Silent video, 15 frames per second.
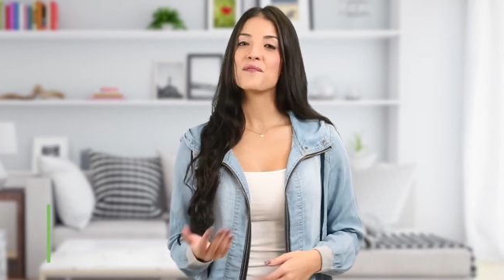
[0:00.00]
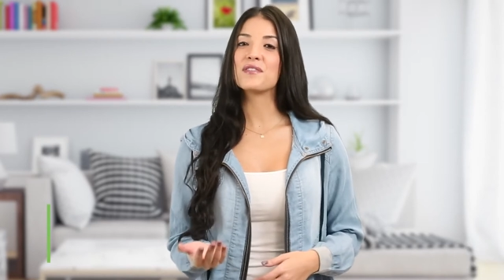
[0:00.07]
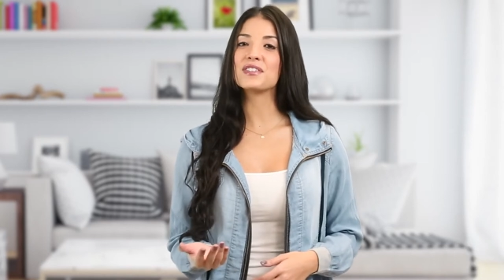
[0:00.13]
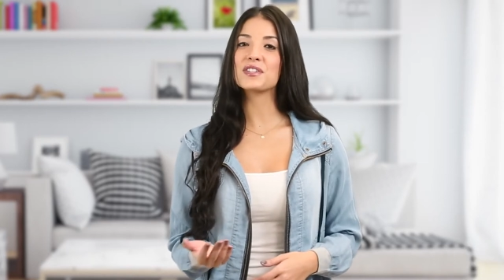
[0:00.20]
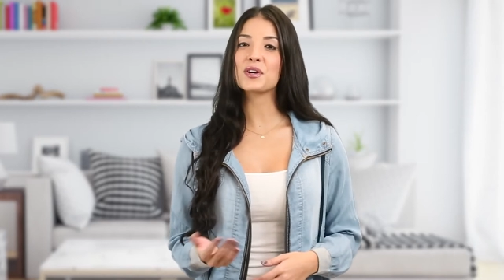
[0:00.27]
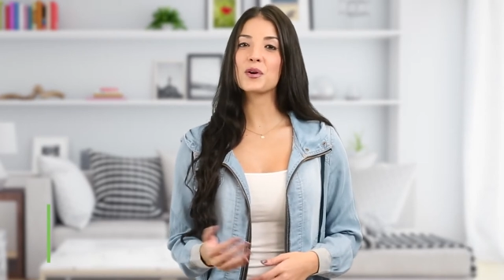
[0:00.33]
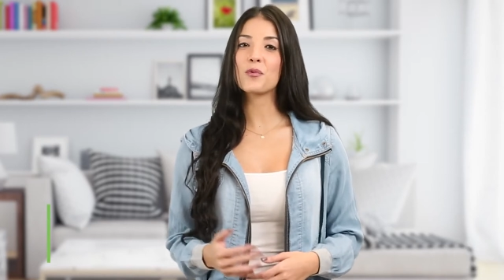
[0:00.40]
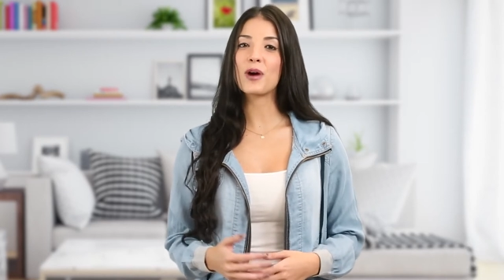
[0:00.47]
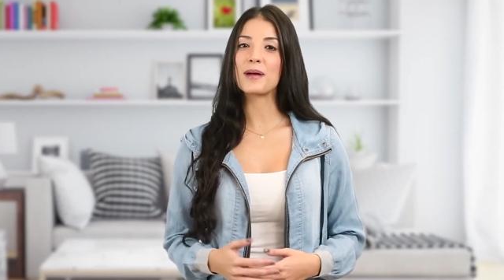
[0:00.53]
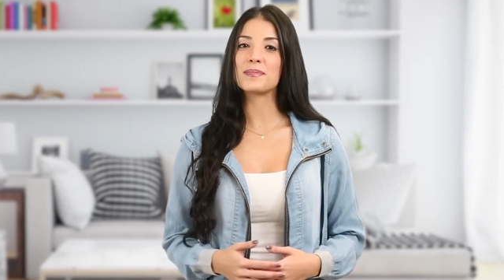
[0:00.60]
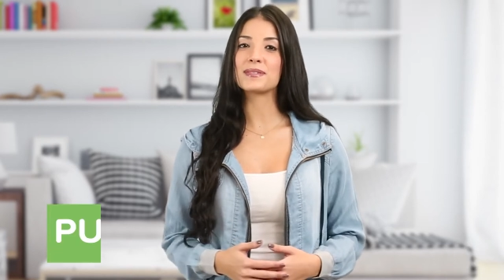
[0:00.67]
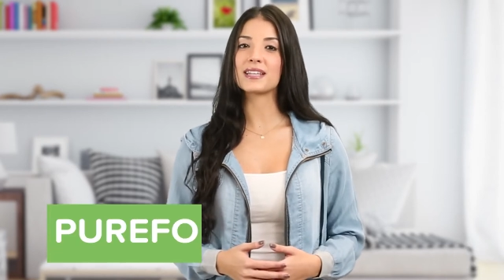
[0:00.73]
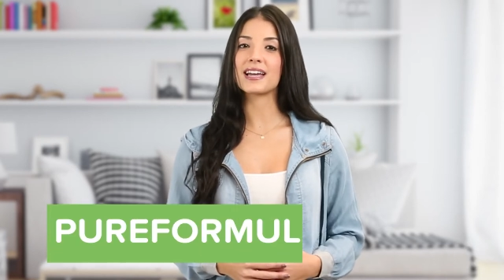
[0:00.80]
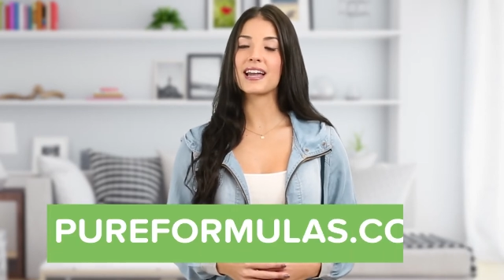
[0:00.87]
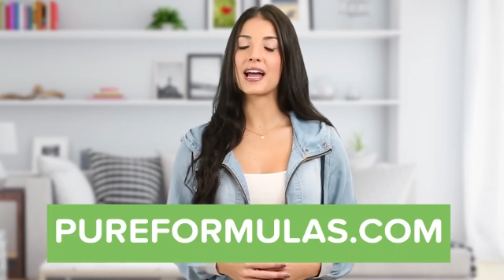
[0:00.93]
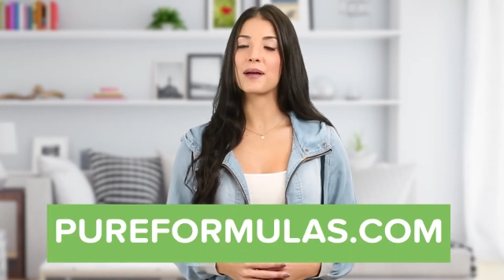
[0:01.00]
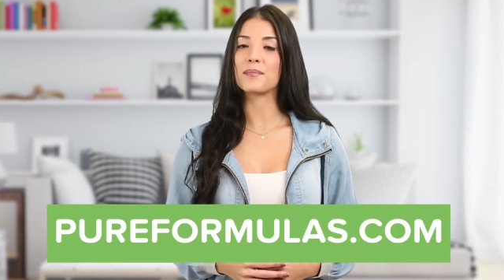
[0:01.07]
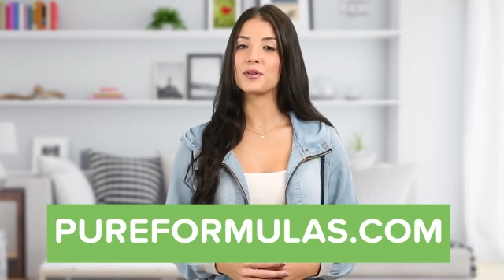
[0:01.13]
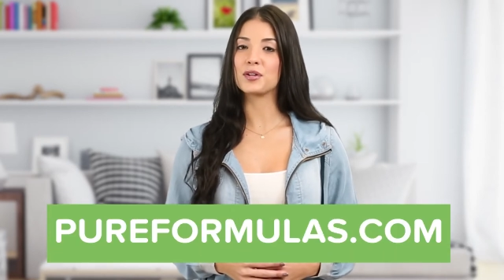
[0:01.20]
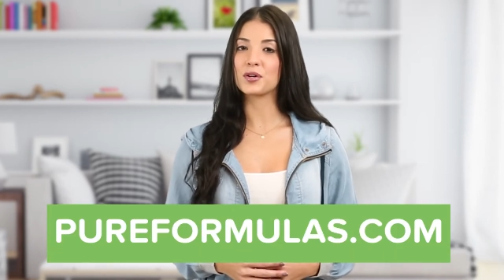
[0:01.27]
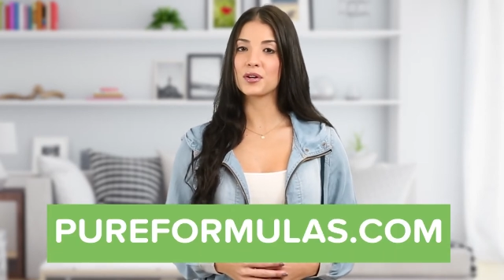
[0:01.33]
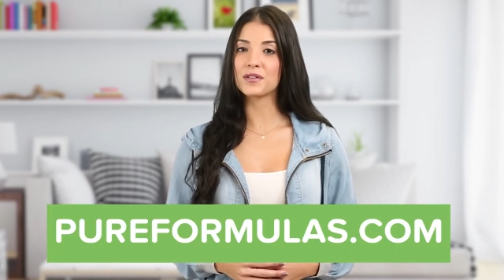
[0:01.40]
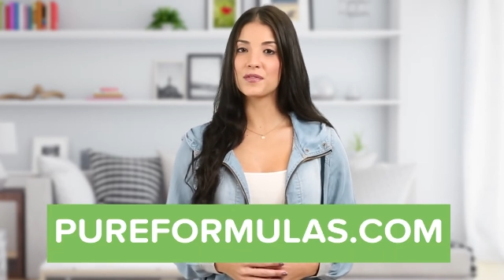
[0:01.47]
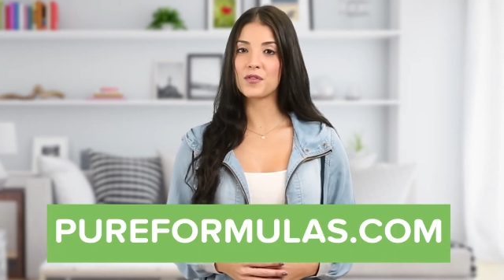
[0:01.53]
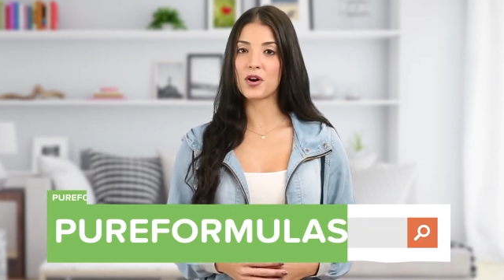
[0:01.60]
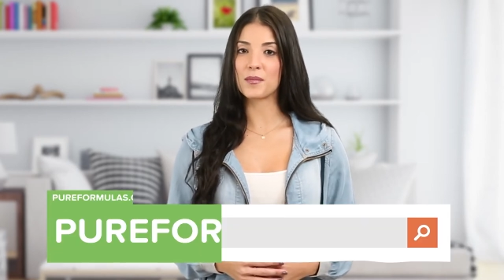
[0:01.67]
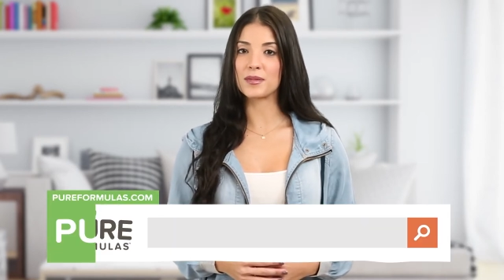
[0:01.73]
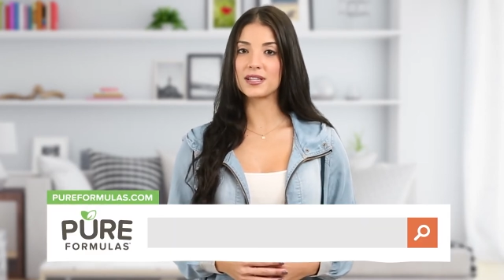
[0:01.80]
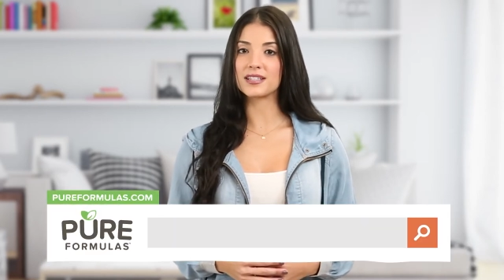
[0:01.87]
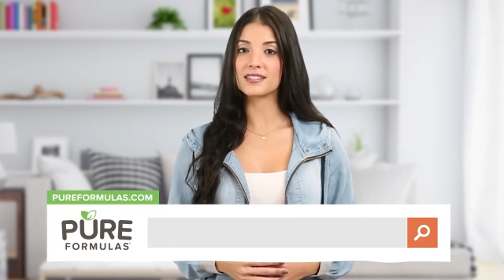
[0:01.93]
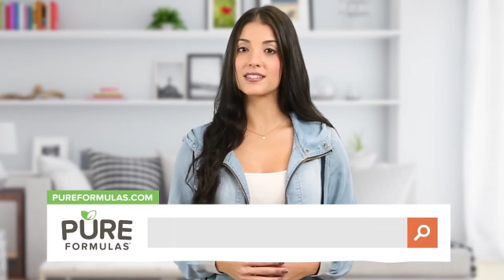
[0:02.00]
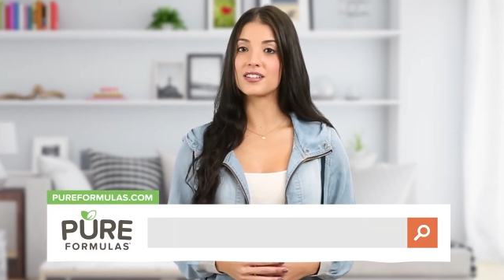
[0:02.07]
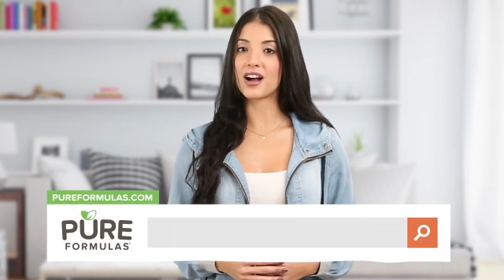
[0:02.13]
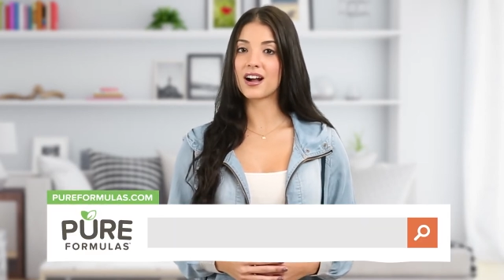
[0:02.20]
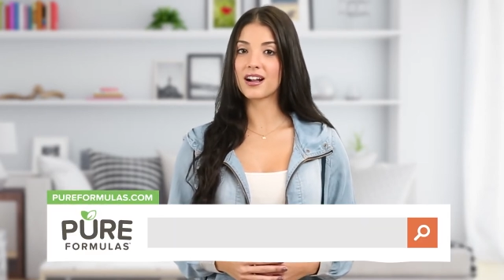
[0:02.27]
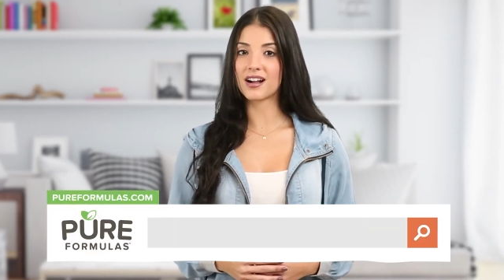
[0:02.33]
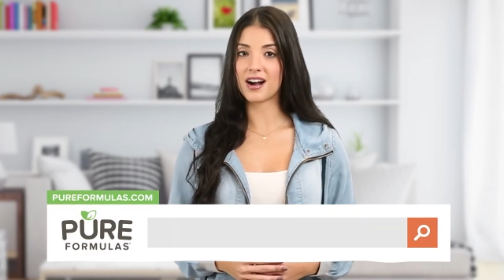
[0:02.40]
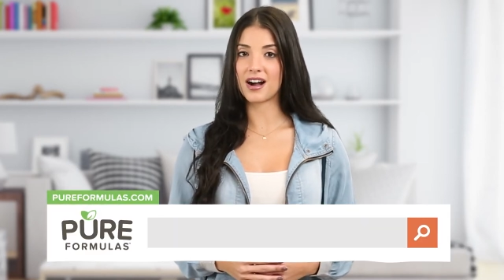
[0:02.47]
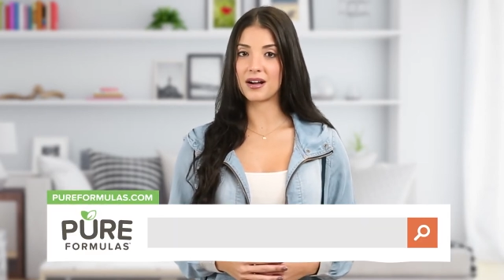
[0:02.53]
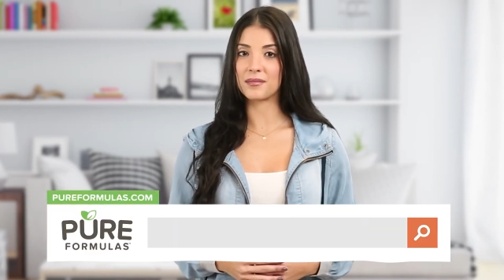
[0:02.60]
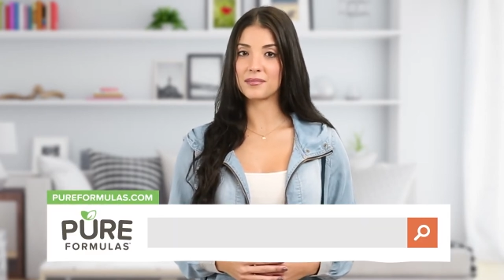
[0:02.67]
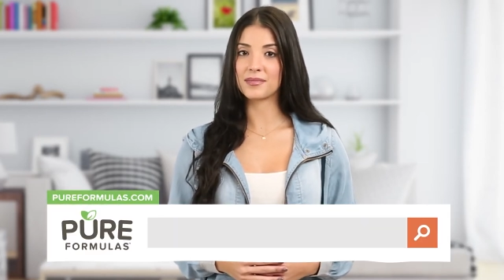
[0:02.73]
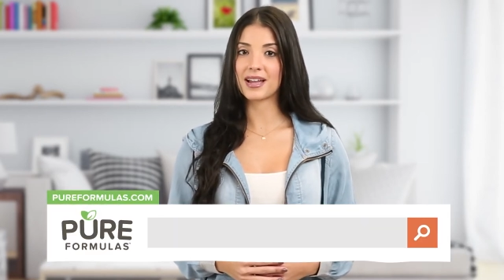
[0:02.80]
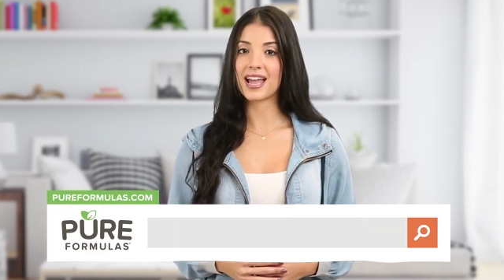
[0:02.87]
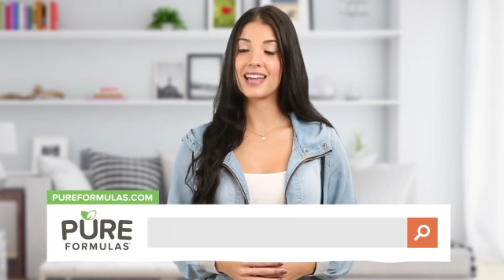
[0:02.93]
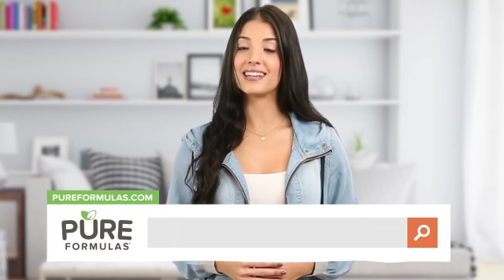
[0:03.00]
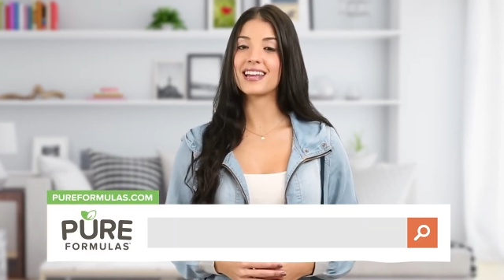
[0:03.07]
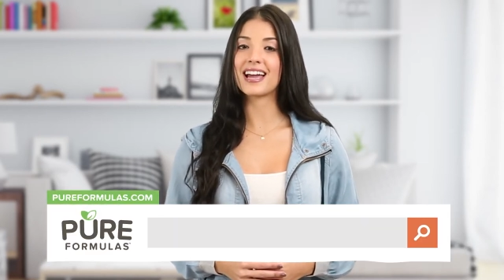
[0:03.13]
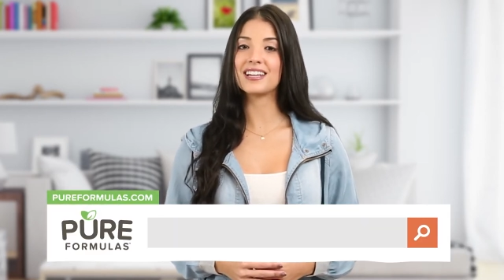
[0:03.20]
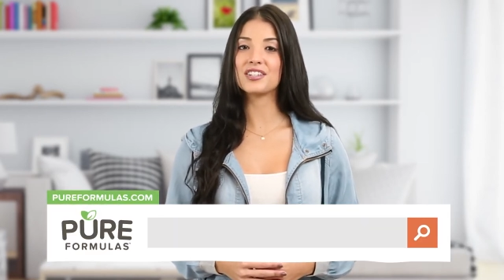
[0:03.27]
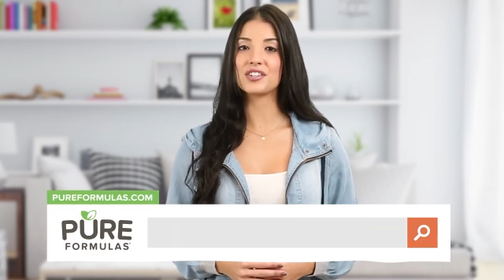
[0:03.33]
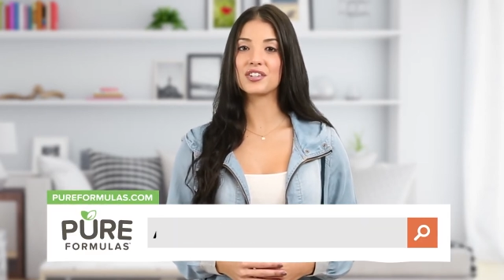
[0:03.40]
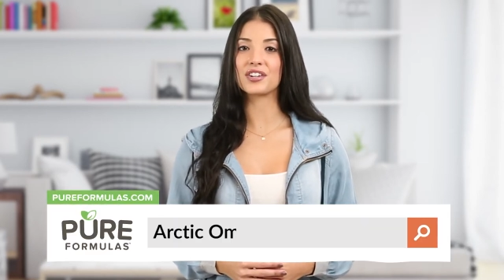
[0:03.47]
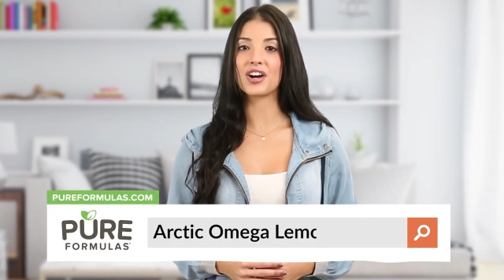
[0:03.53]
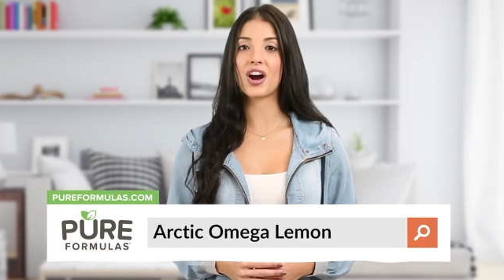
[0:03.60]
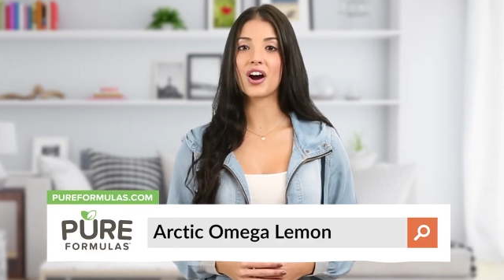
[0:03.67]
Visit our website at pureformulas.com and enter